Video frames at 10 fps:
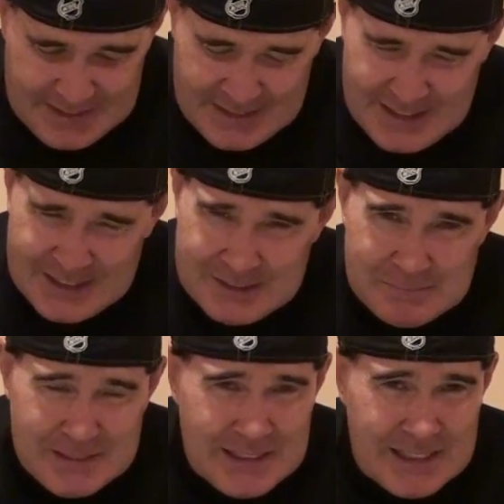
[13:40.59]
Oh,
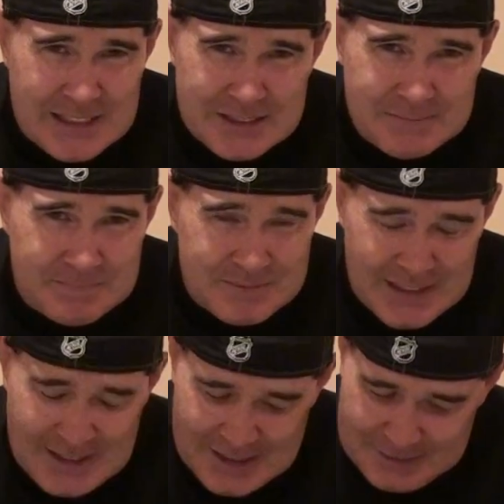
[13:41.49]
my.
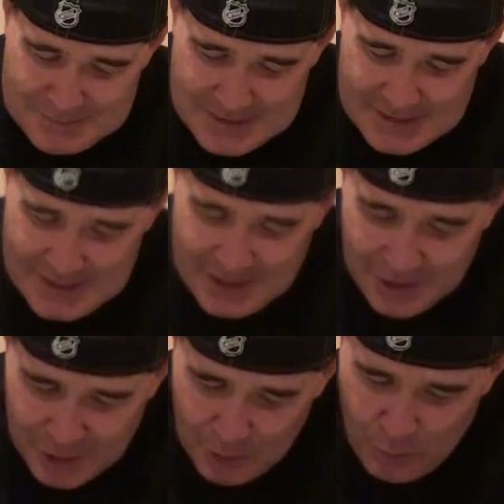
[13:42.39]
Oh my.
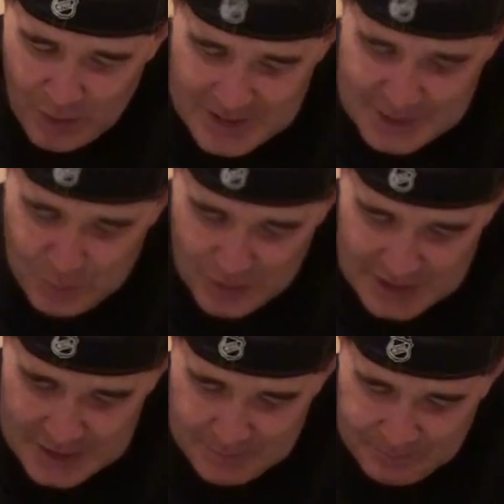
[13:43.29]
Oh, one and
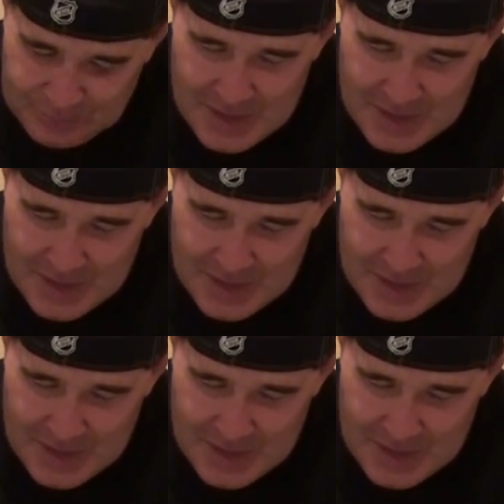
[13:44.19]
one.